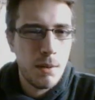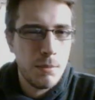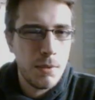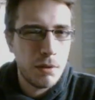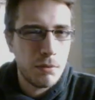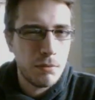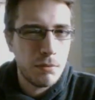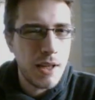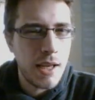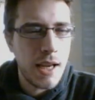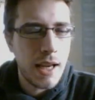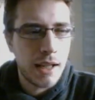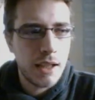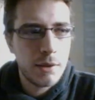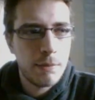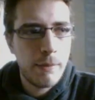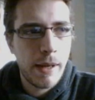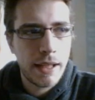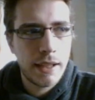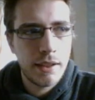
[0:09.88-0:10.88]
I'm not really
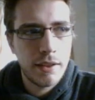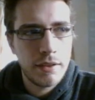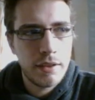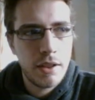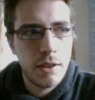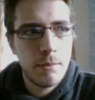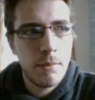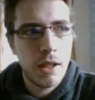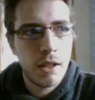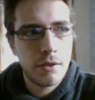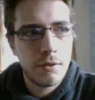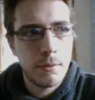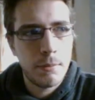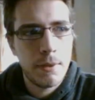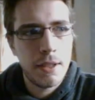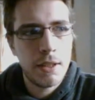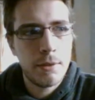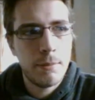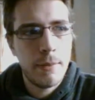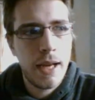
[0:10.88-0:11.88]
expecting too much
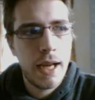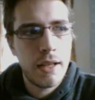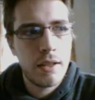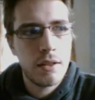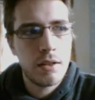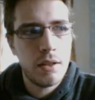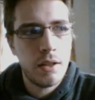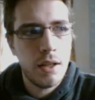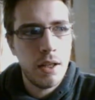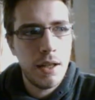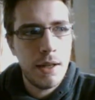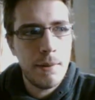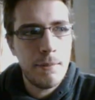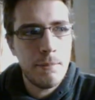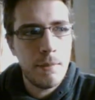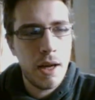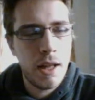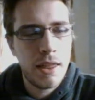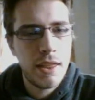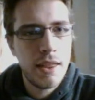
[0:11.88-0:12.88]
from this match.
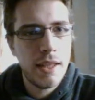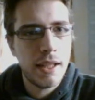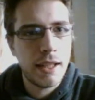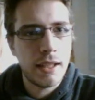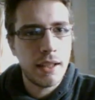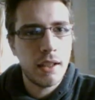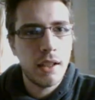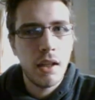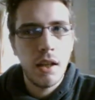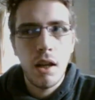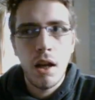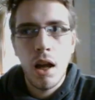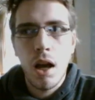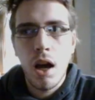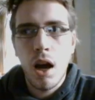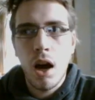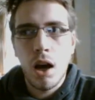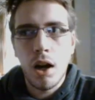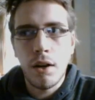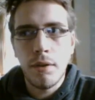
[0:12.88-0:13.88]
I think
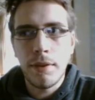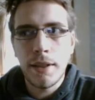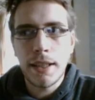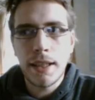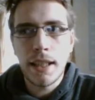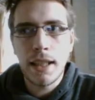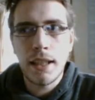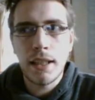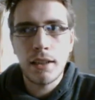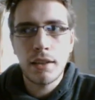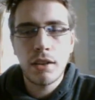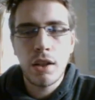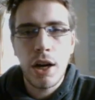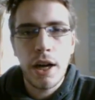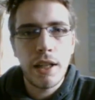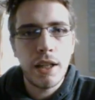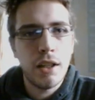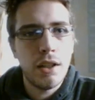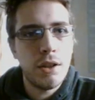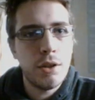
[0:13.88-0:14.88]
RVD's
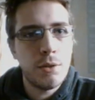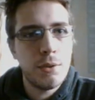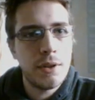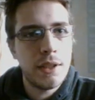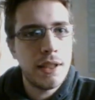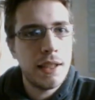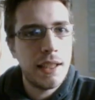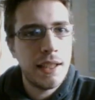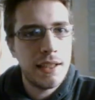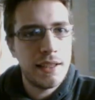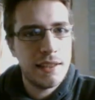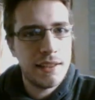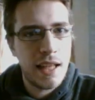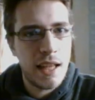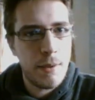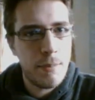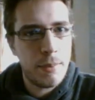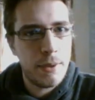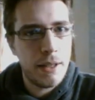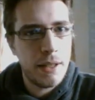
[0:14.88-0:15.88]
kind of losing his
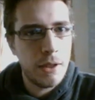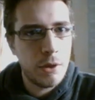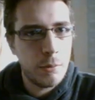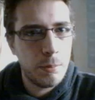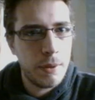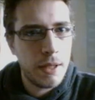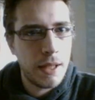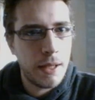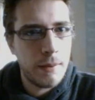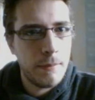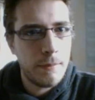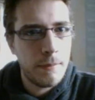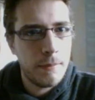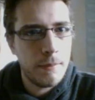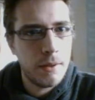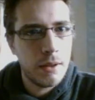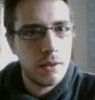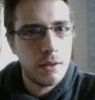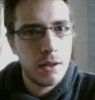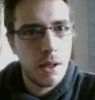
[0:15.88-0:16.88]
step a little bit.
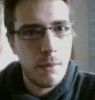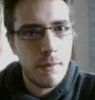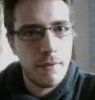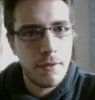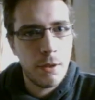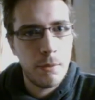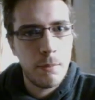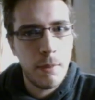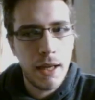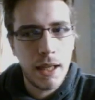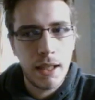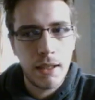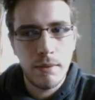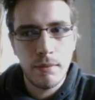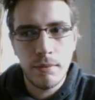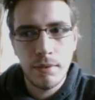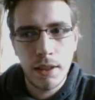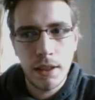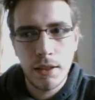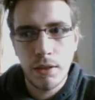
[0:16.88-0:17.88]
Some of you
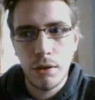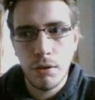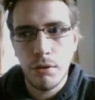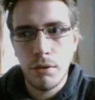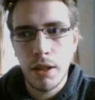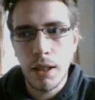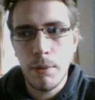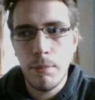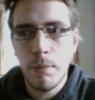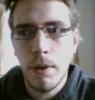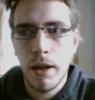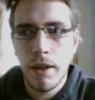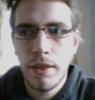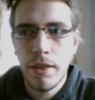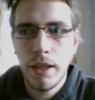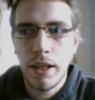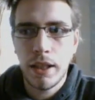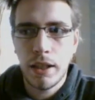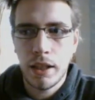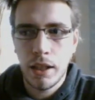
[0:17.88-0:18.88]
may disagree, but I
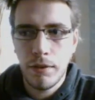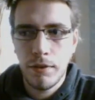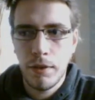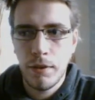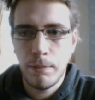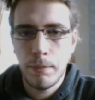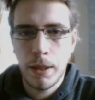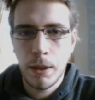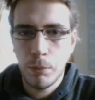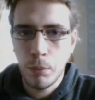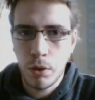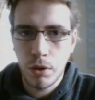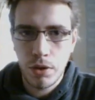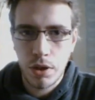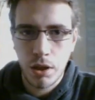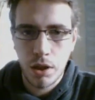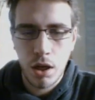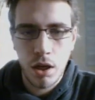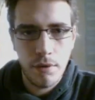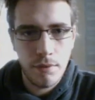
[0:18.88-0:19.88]
think if you've been
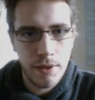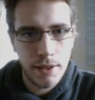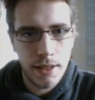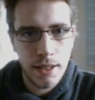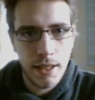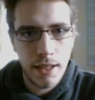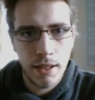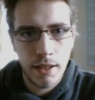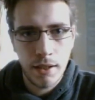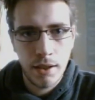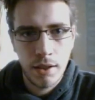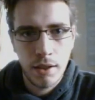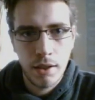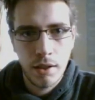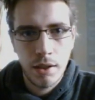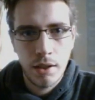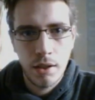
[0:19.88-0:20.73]
watching RVD